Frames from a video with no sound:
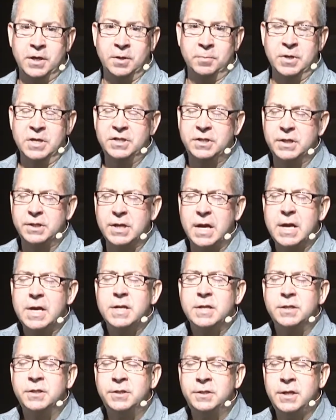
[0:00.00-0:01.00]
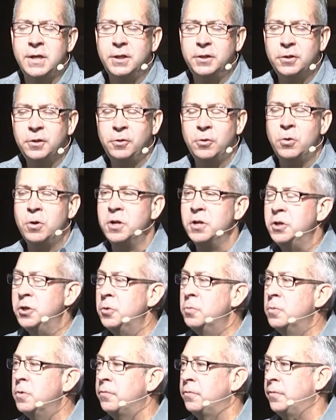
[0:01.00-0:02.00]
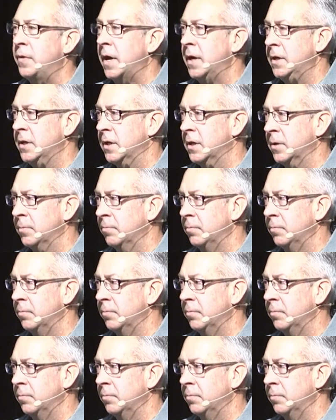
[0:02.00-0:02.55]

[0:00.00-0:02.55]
He says, Seek the Lord and you will find him.